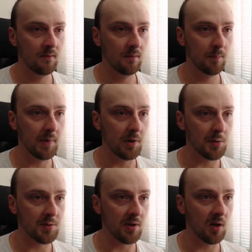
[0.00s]
Because
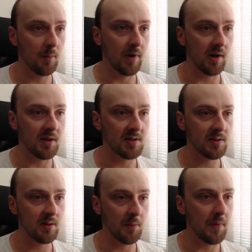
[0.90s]
the camera is
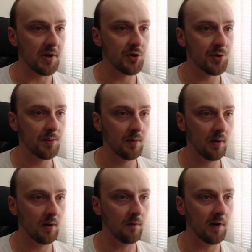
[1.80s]
a bitch
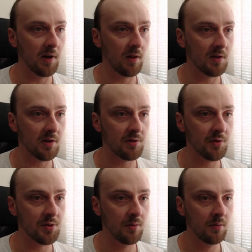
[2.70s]
in vertical
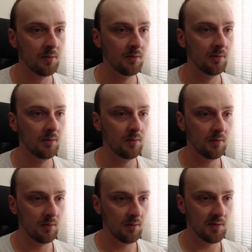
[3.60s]
sections.
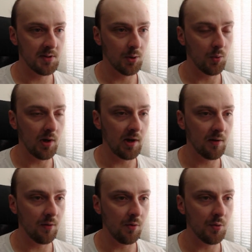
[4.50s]
So I had
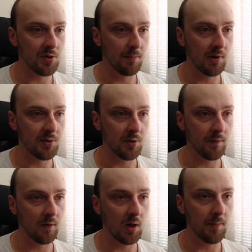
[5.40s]
to use a bunch of
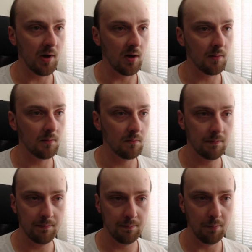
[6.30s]
camera
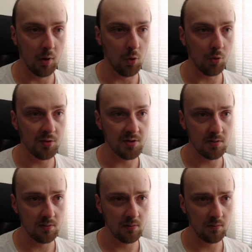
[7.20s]
blocks
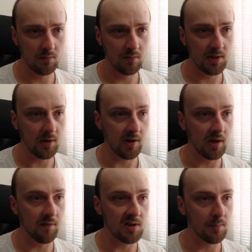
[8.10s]
that are
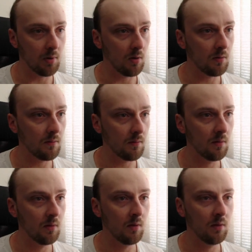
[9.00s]
invisible,
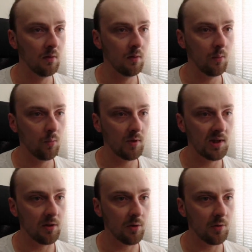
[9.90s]

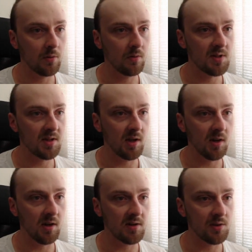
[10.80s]
that start
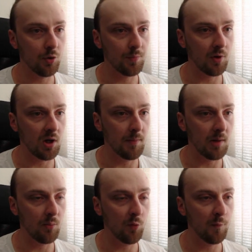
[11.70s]
and stop the camera
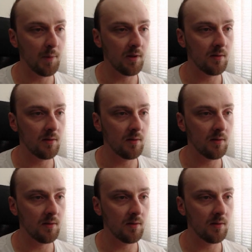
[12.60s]
movement.